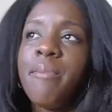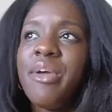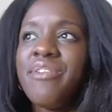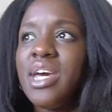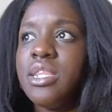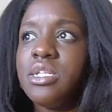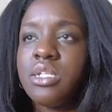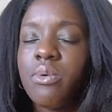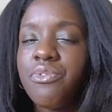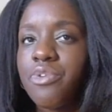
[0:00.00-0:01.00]
I've had this
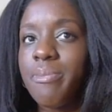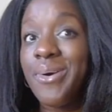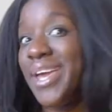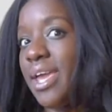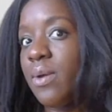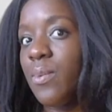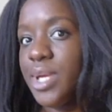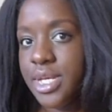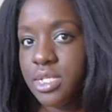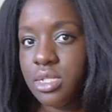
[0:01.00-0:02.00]
sewn for about 8
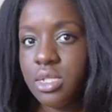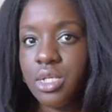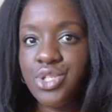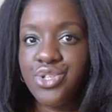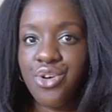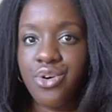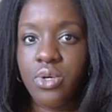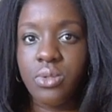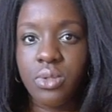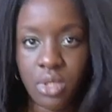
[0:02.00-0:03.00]
weeks,
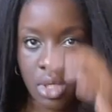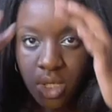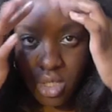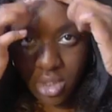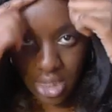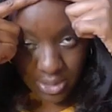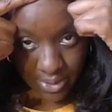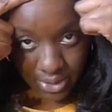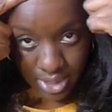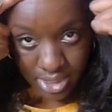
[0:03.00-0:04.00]
so that's
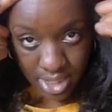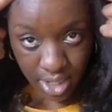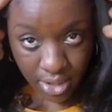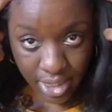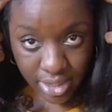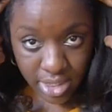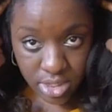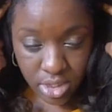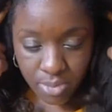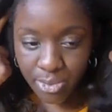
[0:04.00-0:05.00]
why you can tell like
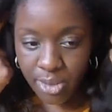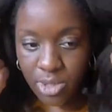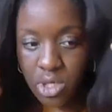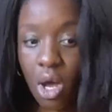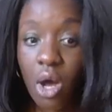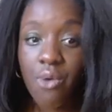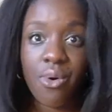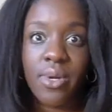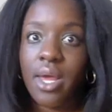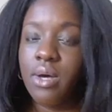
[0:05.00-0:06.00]
this is pretty much all
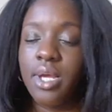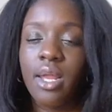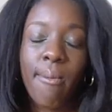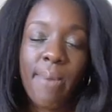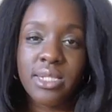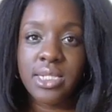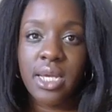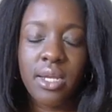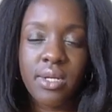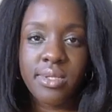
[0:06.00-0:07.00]
grown out, and I'm about to
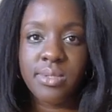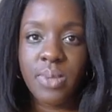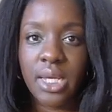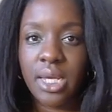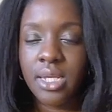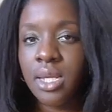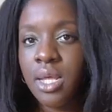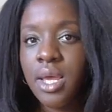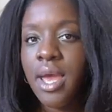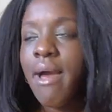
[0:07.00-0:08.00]
take it out this weekend.
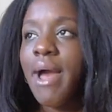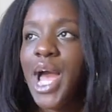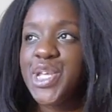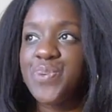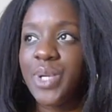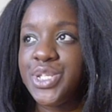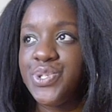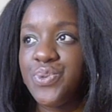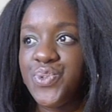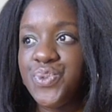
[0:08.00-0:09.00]
I just wanted to
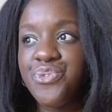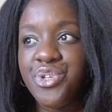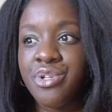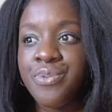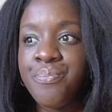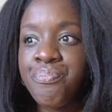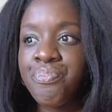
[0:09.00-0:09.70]
do this review.